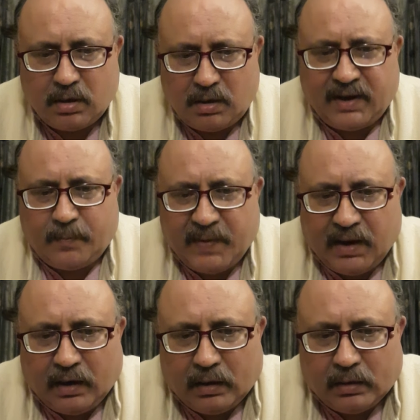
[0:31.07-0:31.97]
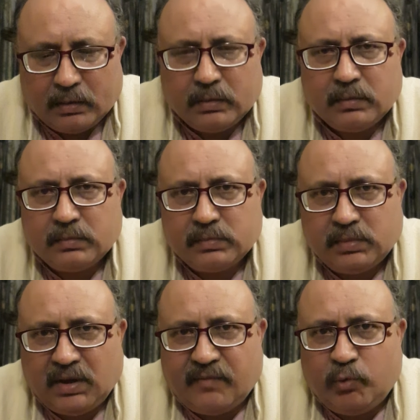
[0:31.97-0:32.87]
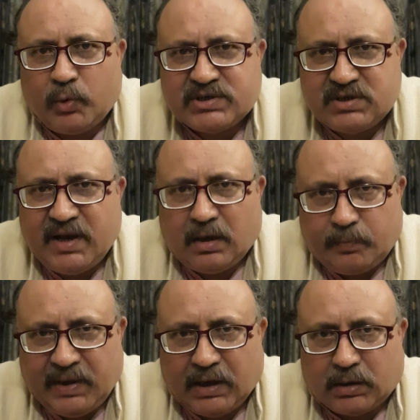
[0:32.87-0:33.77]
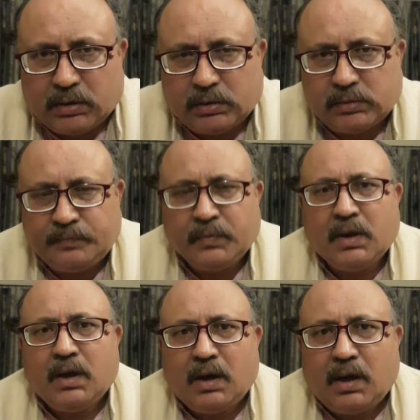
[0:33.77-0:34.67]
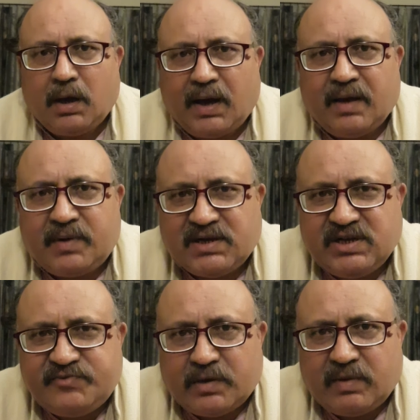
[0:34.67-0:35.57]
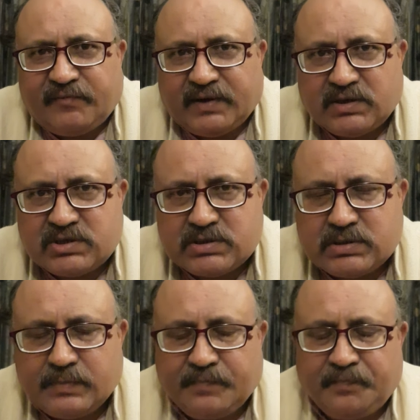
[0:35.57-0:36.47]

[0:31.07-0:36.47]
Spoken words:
let me give you a sneak peek. I am Rajeev Sharma, friends.